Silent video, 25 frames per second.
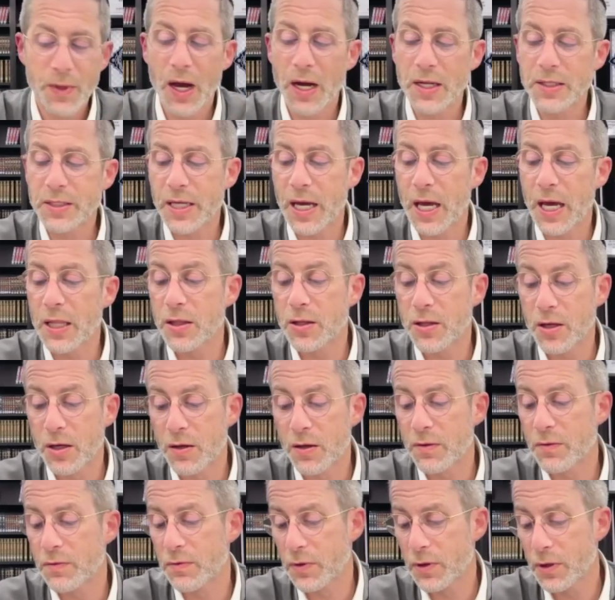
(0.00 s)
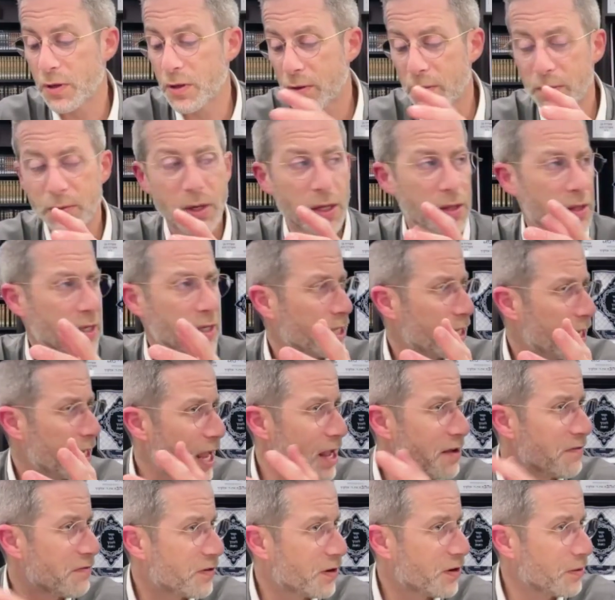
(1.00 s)
a tenth of, I think an
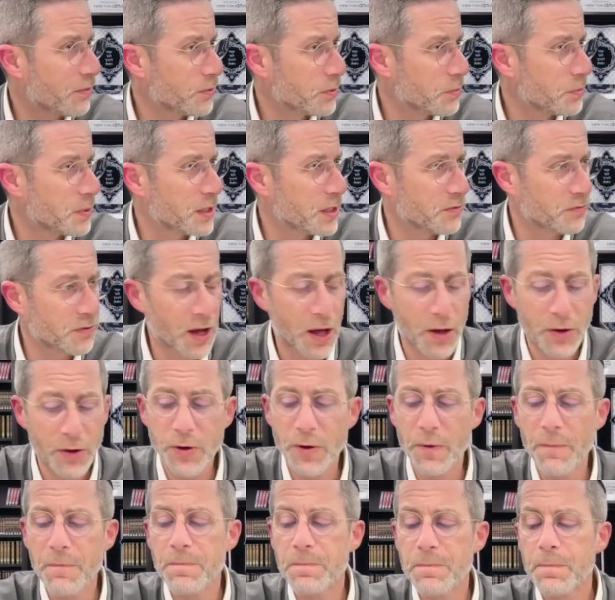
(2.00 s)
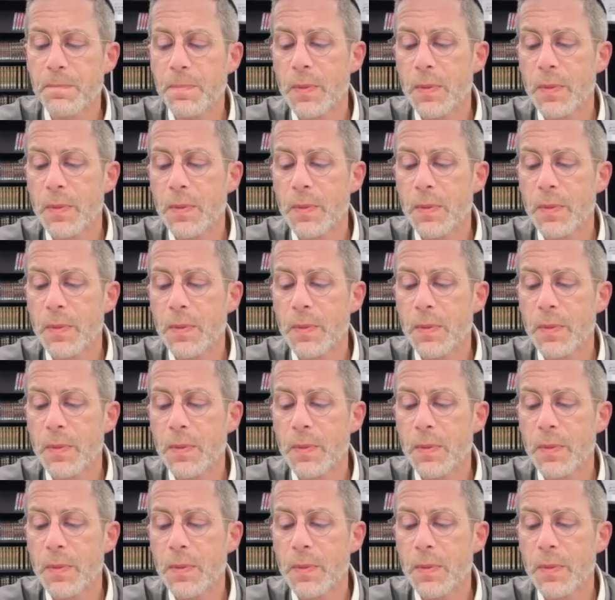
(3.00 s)
ephah would be the volume.